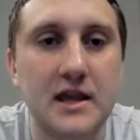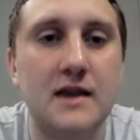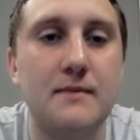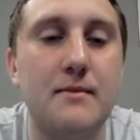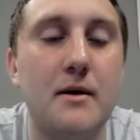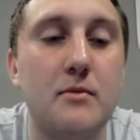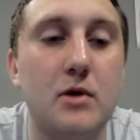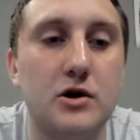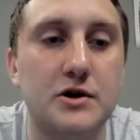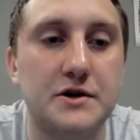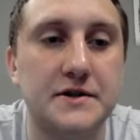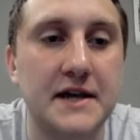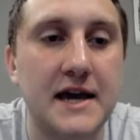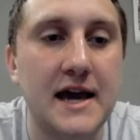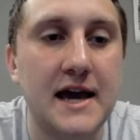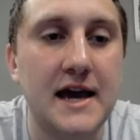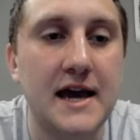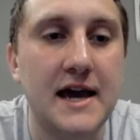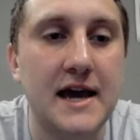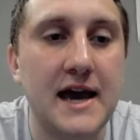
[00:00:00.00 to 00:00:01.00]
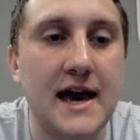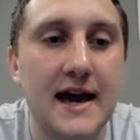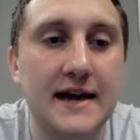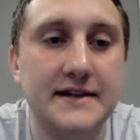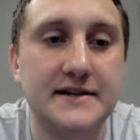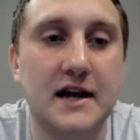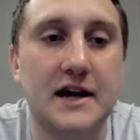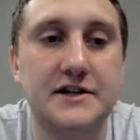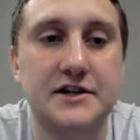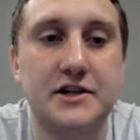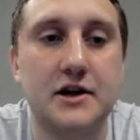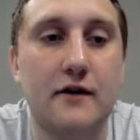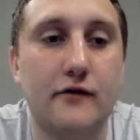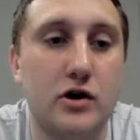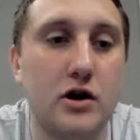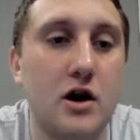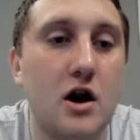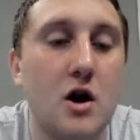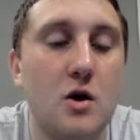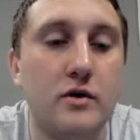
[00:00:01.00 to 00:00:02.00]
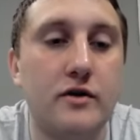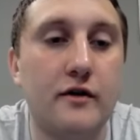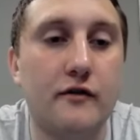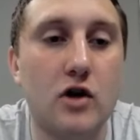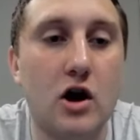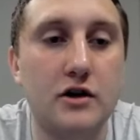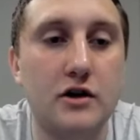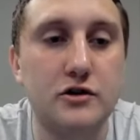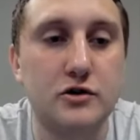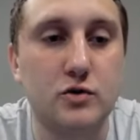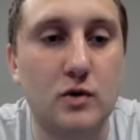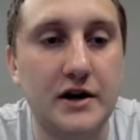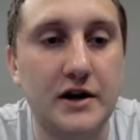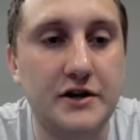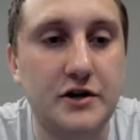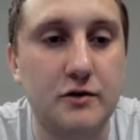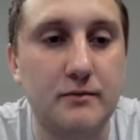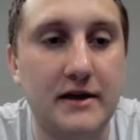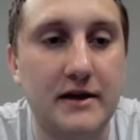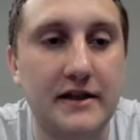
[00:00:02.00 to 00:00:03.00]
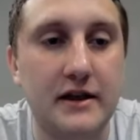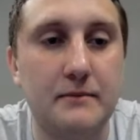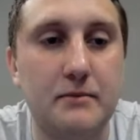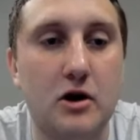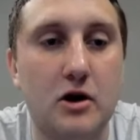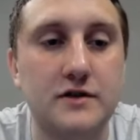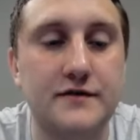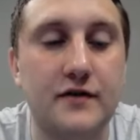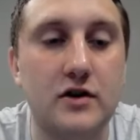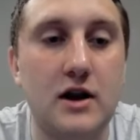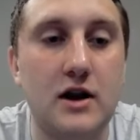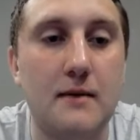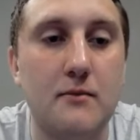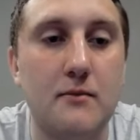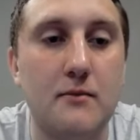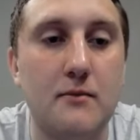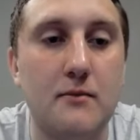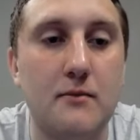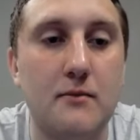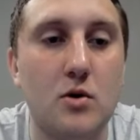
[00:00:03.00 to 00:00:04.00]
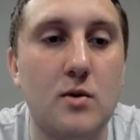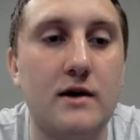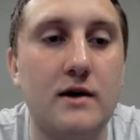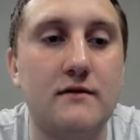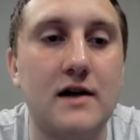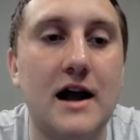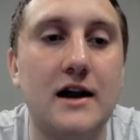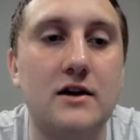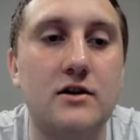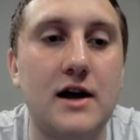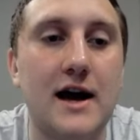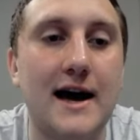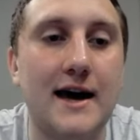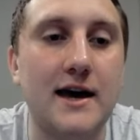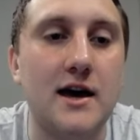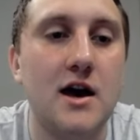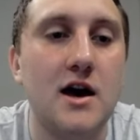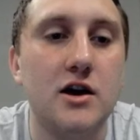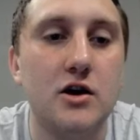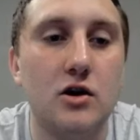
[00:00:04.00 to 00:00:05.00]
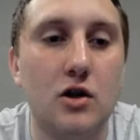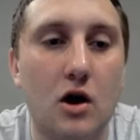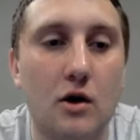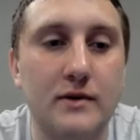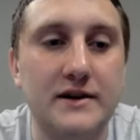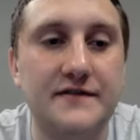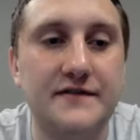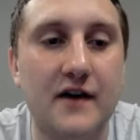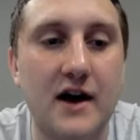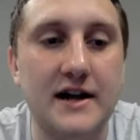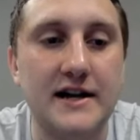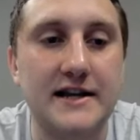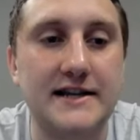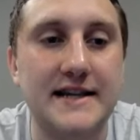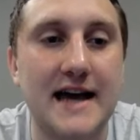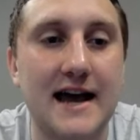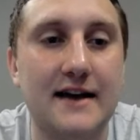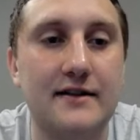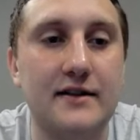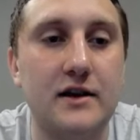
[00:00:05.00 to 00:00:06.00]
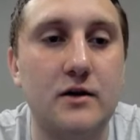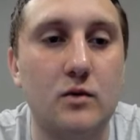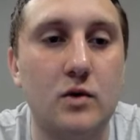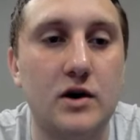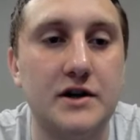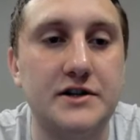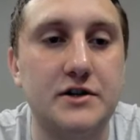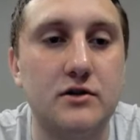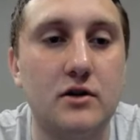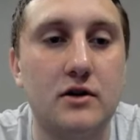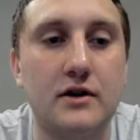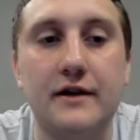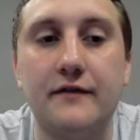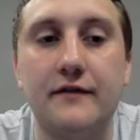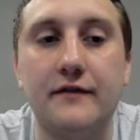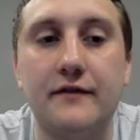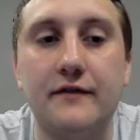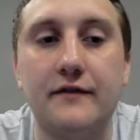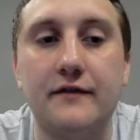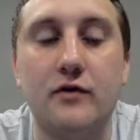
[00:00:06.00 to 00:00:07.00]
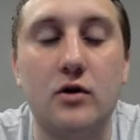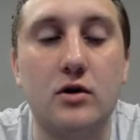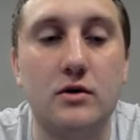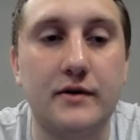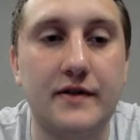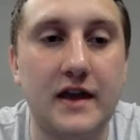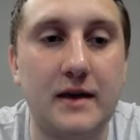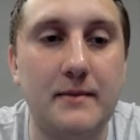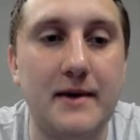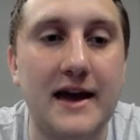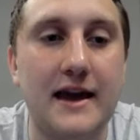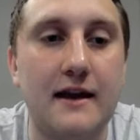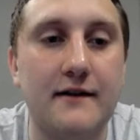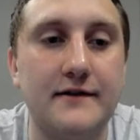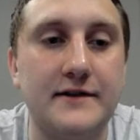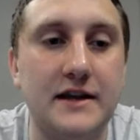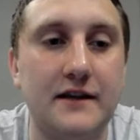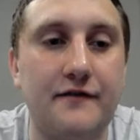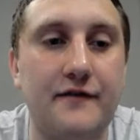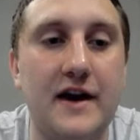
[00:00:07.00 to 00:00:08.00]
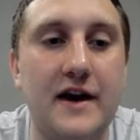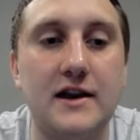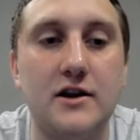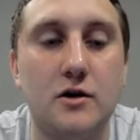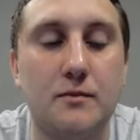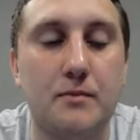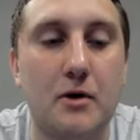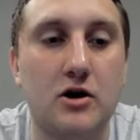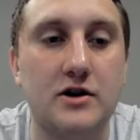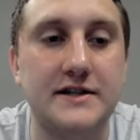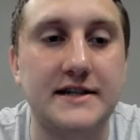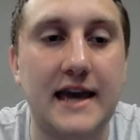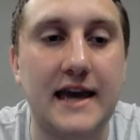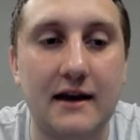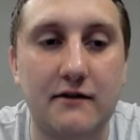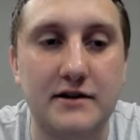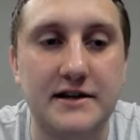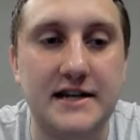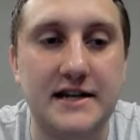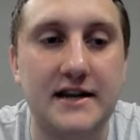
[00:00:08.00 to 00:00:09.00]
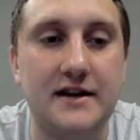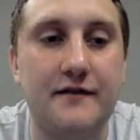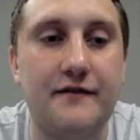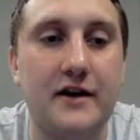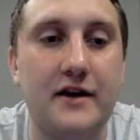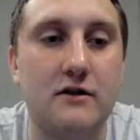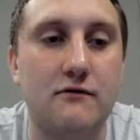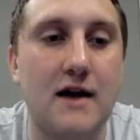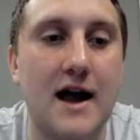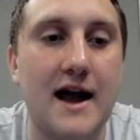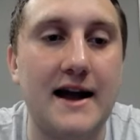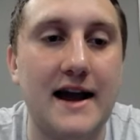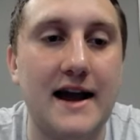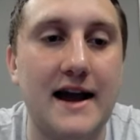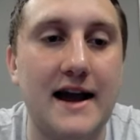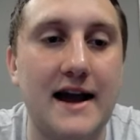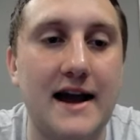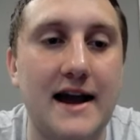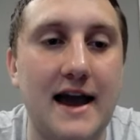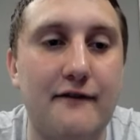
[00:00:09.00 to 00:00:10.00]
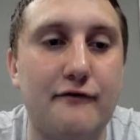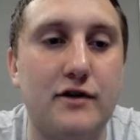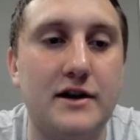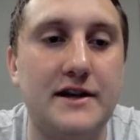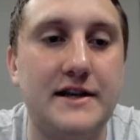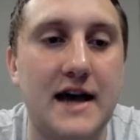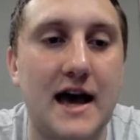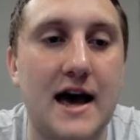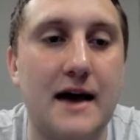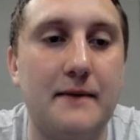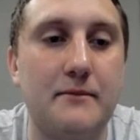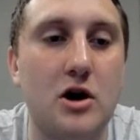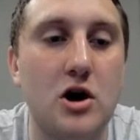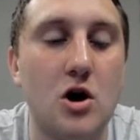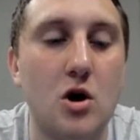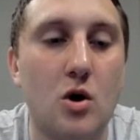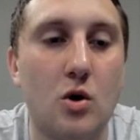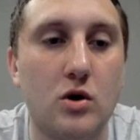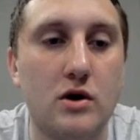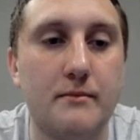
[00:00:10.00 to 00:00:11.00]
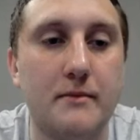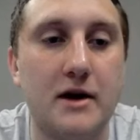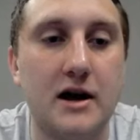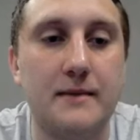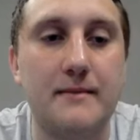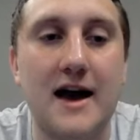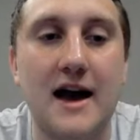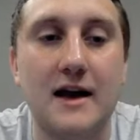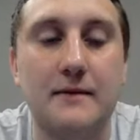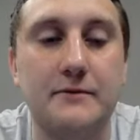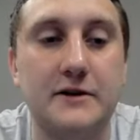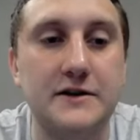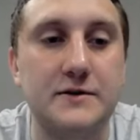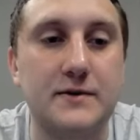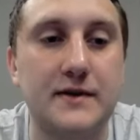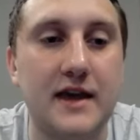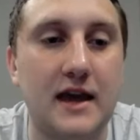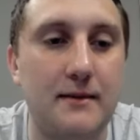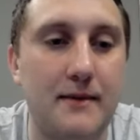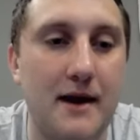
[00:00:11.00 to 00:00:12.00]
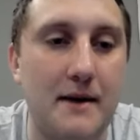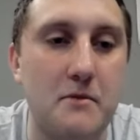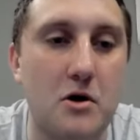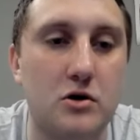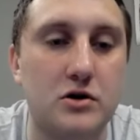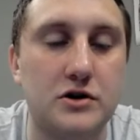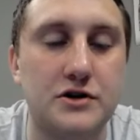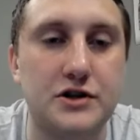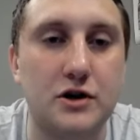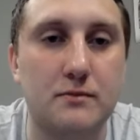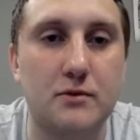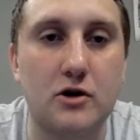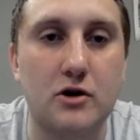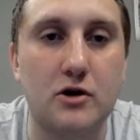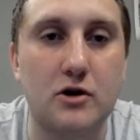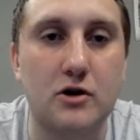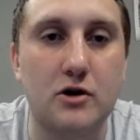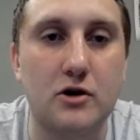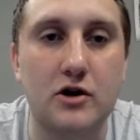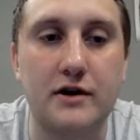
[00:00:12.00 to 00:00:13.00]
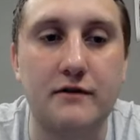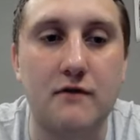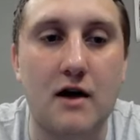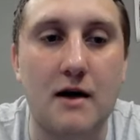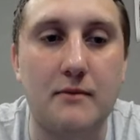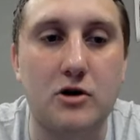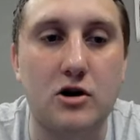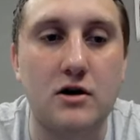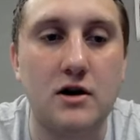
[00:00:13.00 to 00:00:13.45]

eBay Motors has got you covered. With over 122 million parts for your number one ride or die, you'll always find exactly what you're looking for. And with eBay Guaranteed Fit, your part is guaranteed to fit your ride every time or your money back. Because with eBay Motors, you're burning rubber,